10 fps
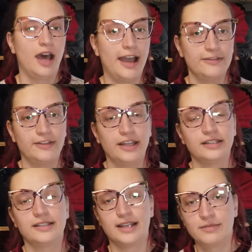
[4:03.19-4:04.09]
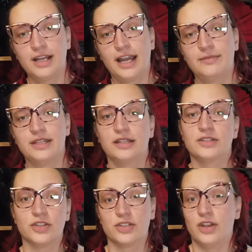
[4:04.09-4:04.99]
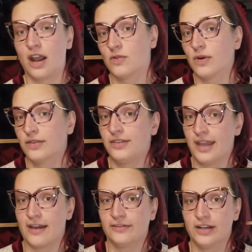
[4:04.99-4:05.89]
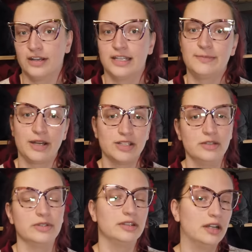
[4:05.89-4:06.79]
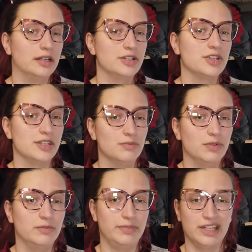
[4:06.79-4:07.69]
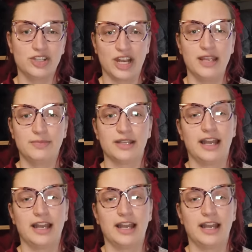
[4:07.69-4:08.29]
I find that sometimes it's just not worth the effort, especially with large, simple, big shapes.